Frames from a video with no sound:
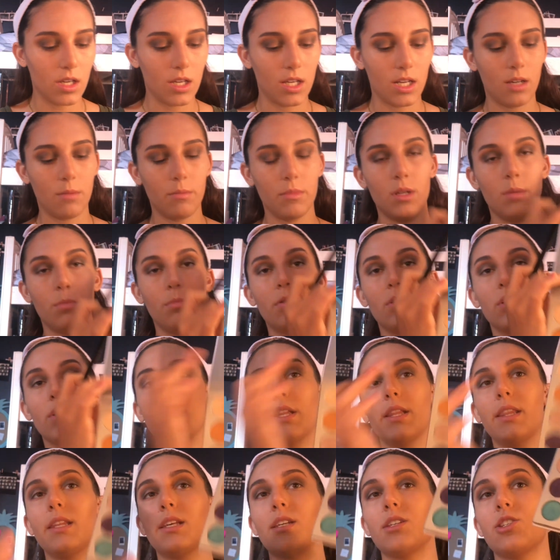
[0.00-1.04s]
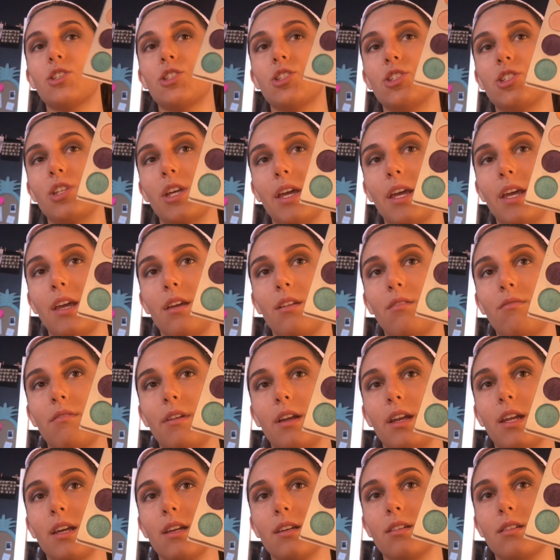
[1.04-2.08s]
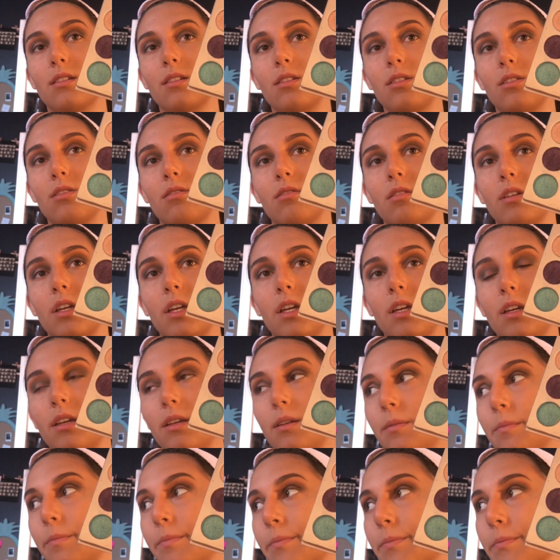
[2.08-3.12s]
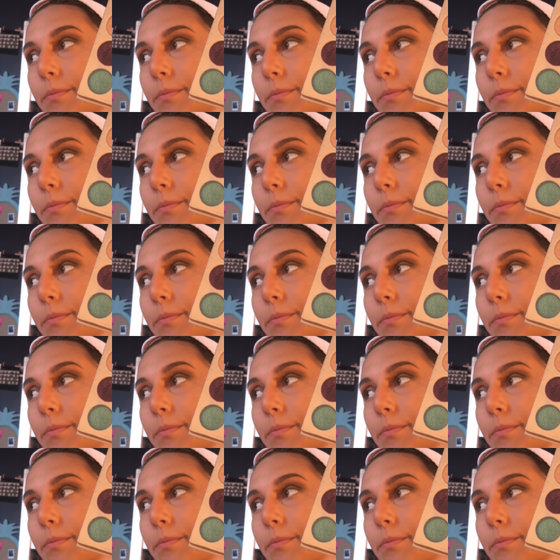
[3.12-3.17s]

And I'm gonna put this shade right next to the green.